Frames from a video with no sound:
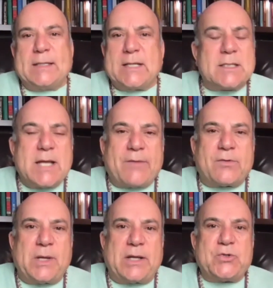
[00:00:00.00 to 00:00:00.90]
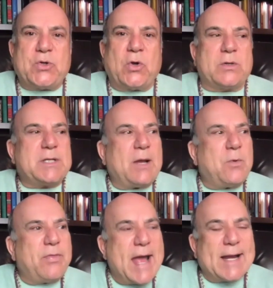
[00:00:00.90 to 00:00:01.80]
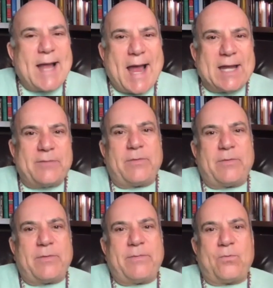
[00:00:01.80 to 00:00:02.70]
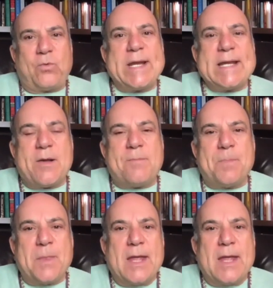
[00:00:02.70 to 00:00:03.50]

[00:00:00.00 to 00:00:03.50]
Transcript: It doesn't have to be a church. And with that kind of a freedom,